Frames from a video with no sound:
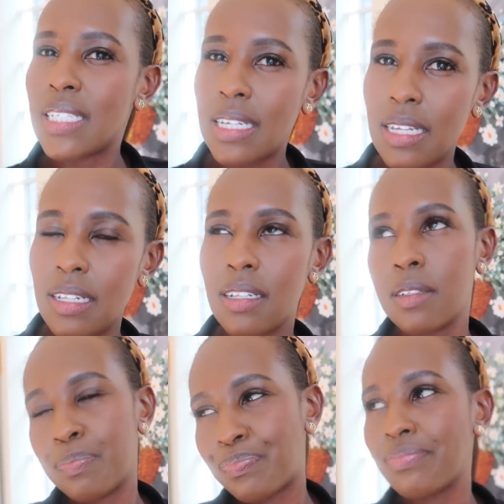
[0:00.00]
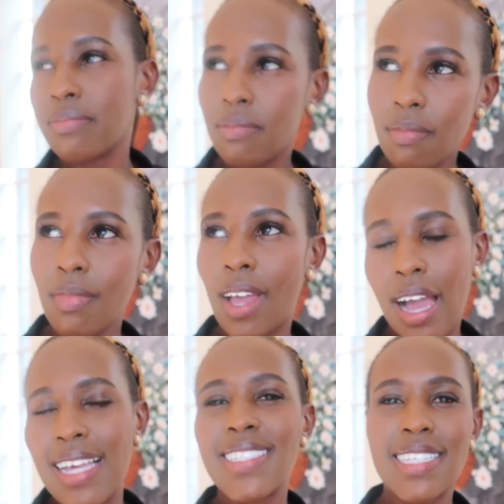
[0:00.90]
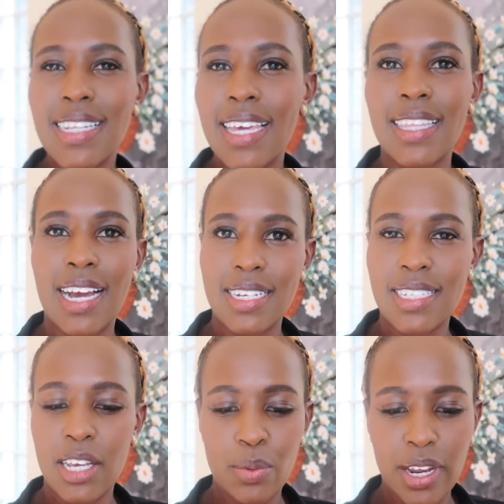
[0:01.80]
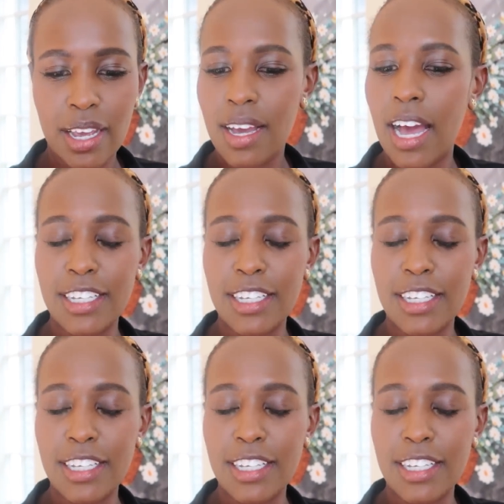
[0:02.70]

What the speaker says: still like the Cartier ring.